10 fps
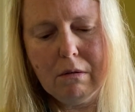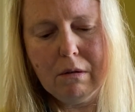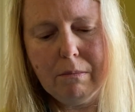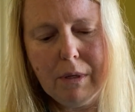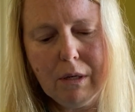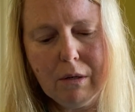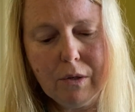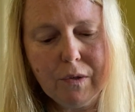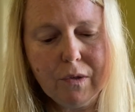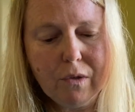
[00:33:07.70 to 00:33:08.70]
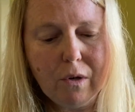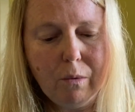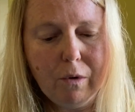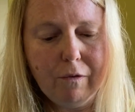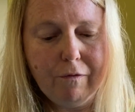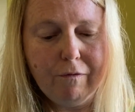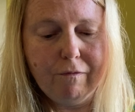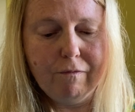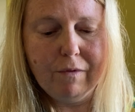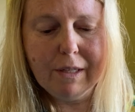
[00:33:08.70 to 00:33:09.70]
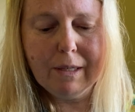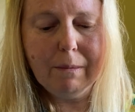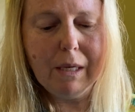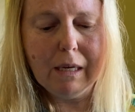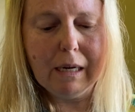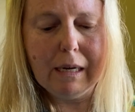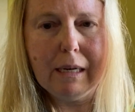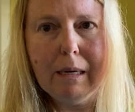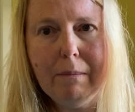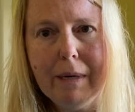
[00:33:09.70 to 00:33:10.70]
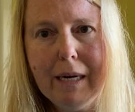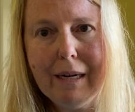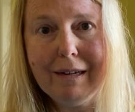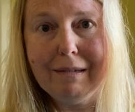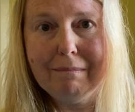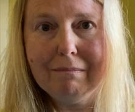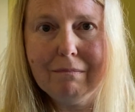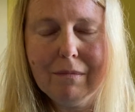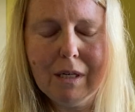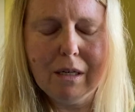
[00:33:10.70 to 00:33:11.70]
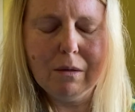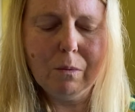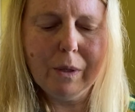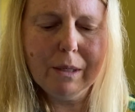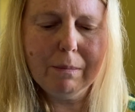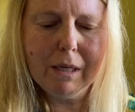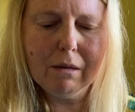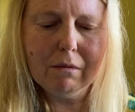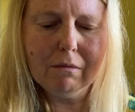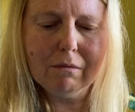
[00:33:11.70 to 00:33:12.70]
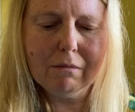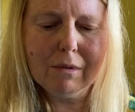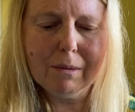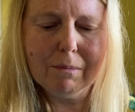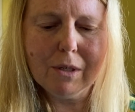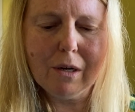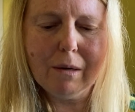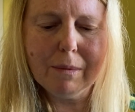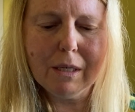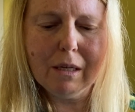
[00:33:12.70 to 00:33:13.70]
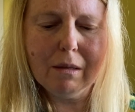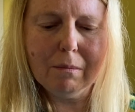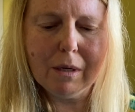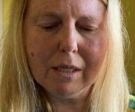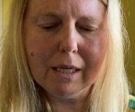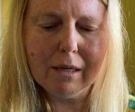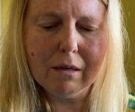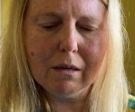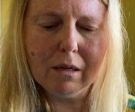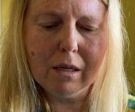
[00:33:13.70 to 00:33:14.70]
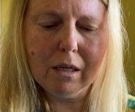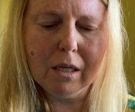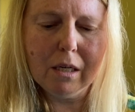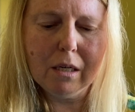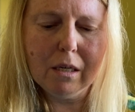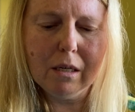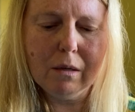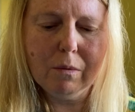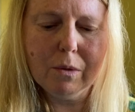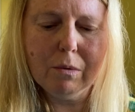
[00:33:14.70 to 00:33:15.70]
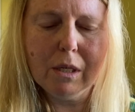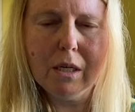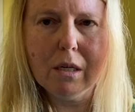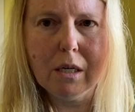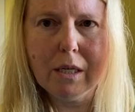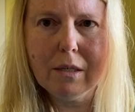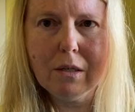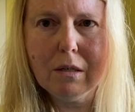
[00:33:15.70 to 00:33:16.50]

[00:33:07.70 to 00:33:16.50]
because that's something you can't get back. And we spent some time together, my dad and I, and it was really nice